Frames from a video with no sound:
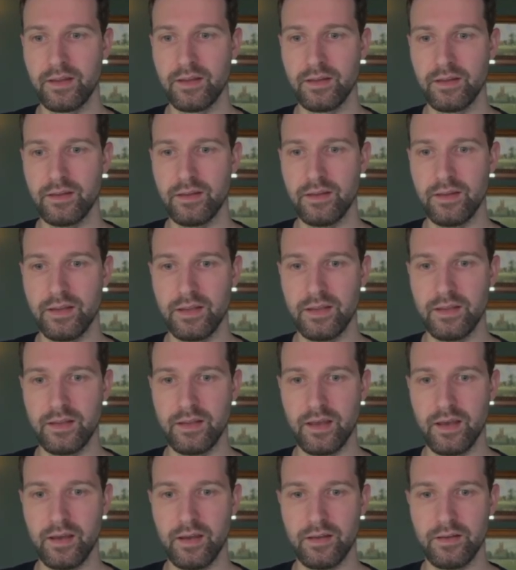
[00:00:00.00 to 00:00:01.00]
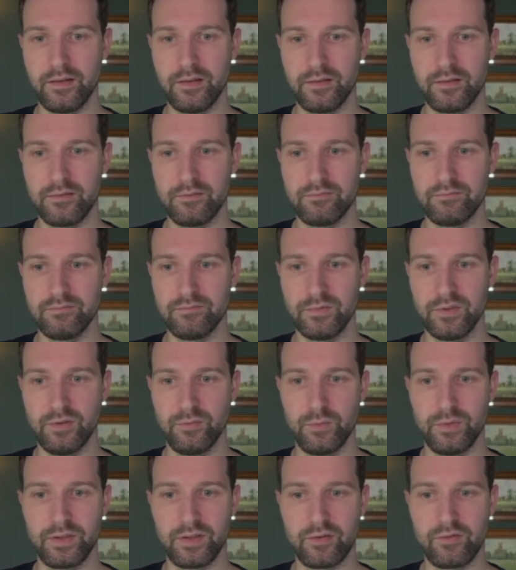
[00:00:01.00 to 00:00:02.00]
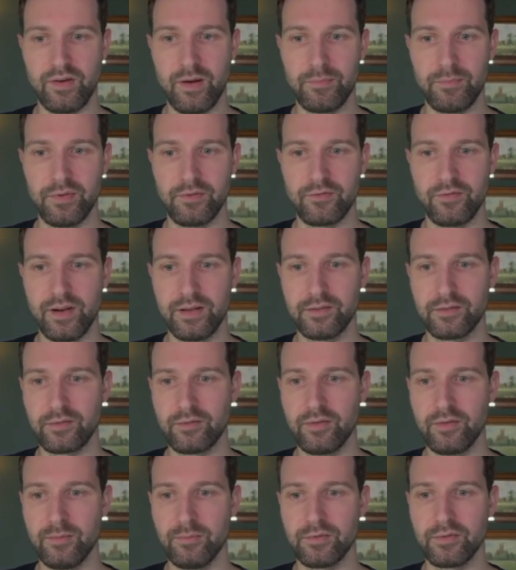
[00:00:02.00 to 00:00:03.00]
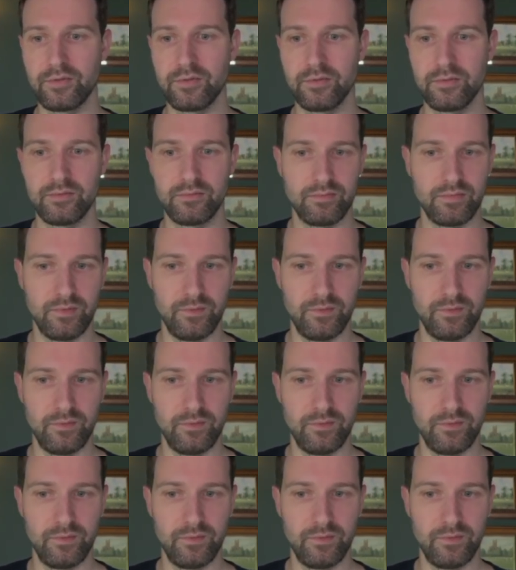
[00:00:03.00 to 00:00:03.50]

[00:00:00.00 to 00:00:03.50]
the, we grab the transcript, the